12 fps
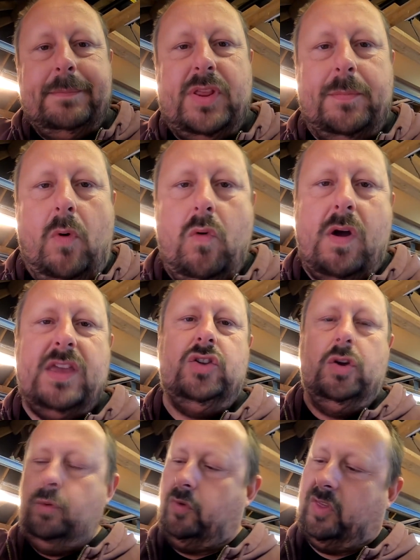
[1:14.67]
But the more I
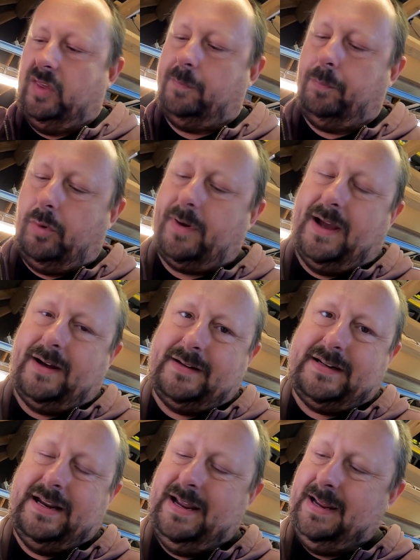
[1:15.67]
use this
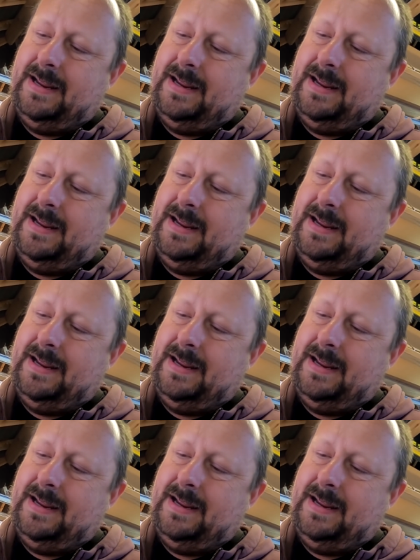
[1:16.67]
product,